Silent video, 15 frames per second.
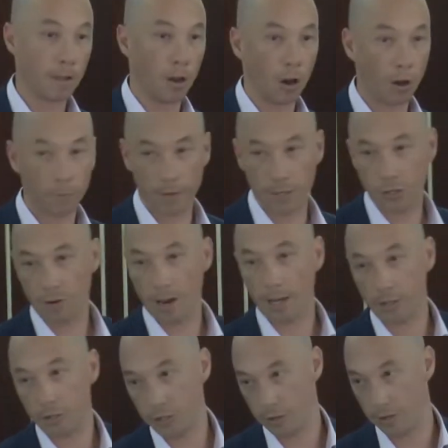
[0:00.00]
of Israel
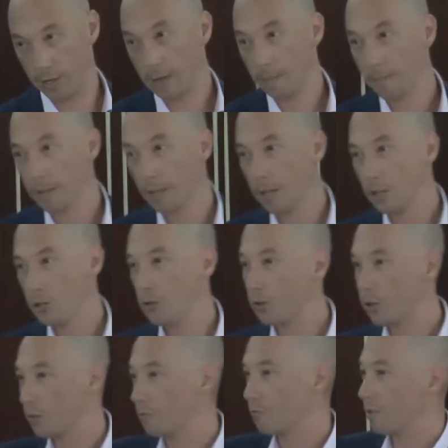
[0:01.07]
and Judah, you
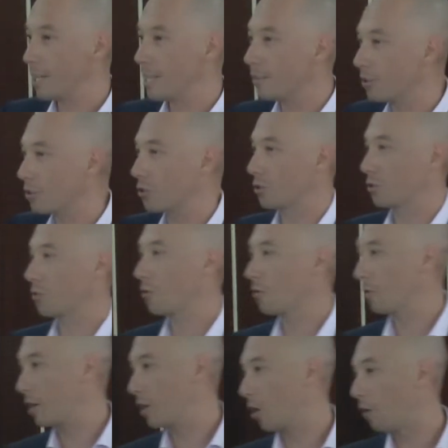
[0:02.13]
can read the
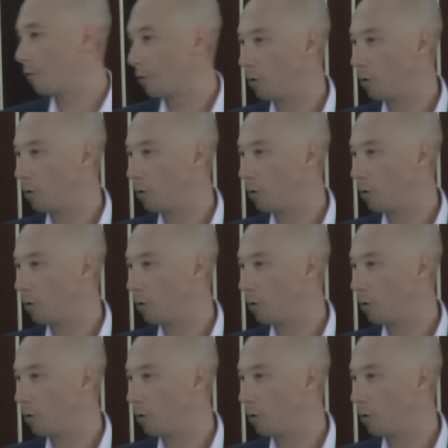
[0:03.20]
story of